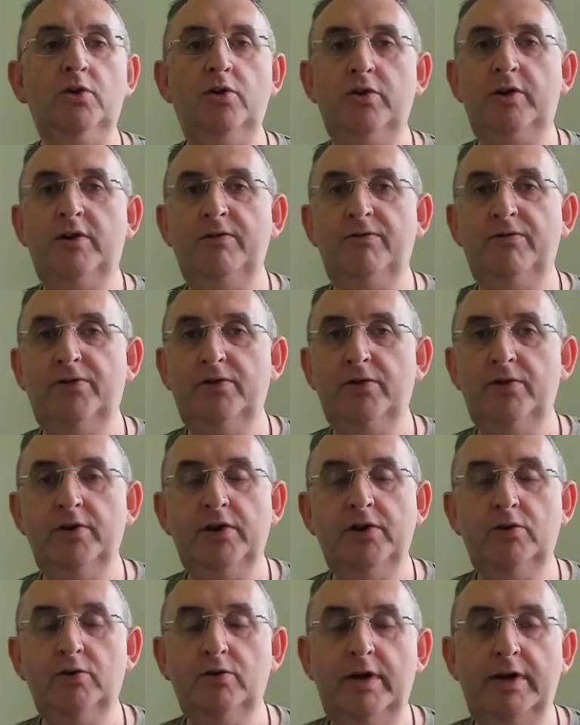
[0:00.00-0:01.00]
looking for,
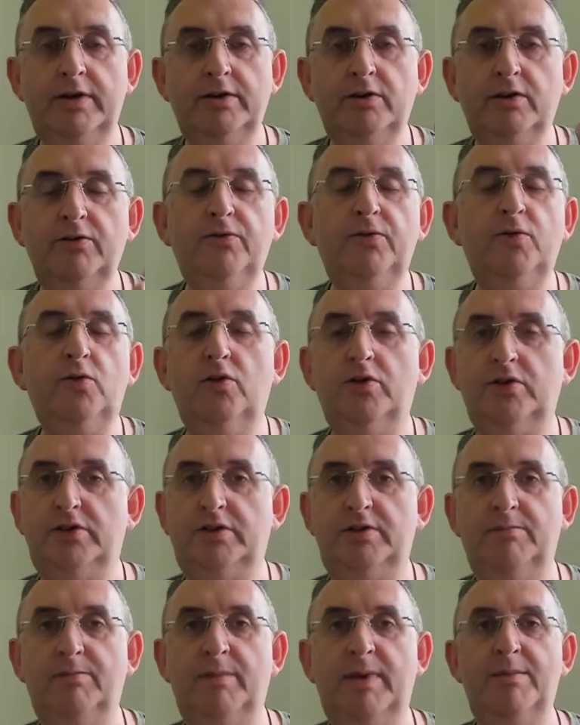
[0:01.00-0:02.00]
a divorce.
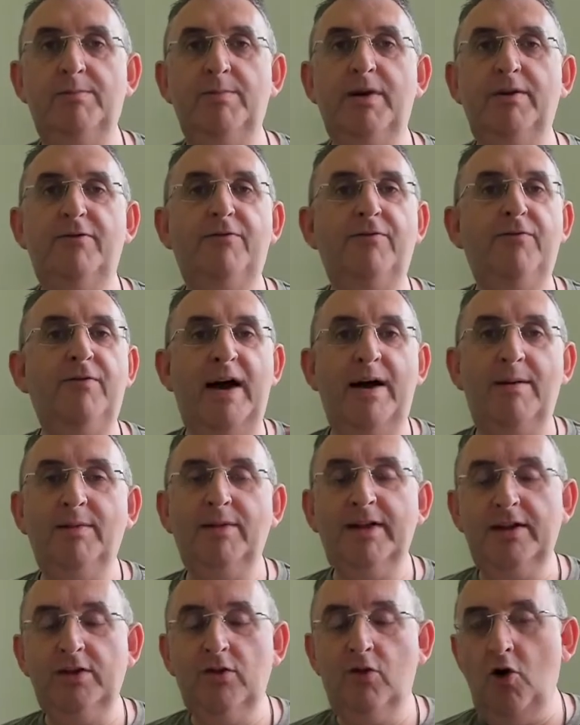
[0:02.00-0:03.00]
It might be a
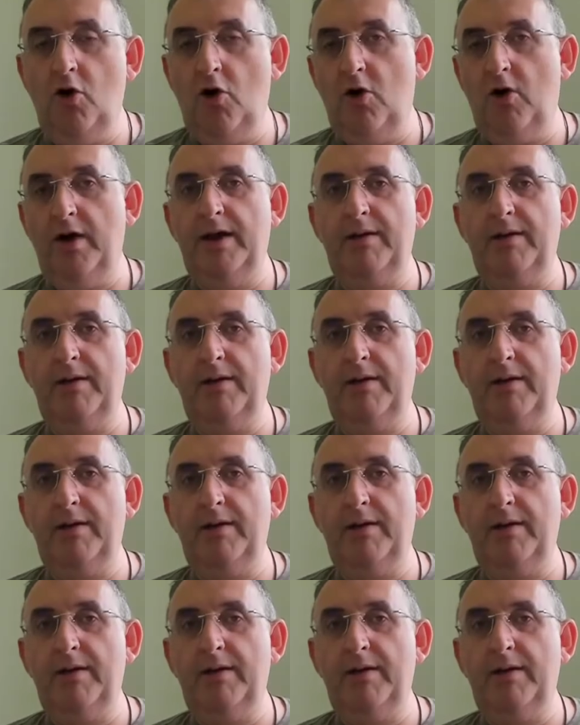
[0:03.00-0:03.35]
family law.